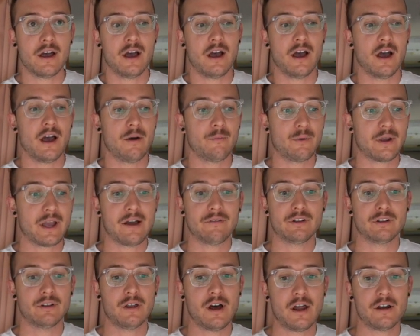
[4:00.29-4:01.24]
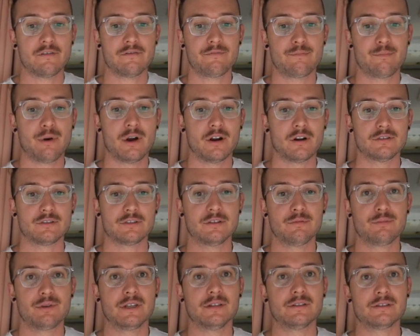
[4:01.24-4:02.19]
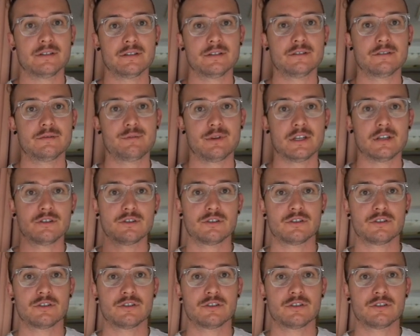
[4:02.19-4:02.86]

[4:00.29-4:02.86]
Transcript: Um, we have a lot of parts and pieces being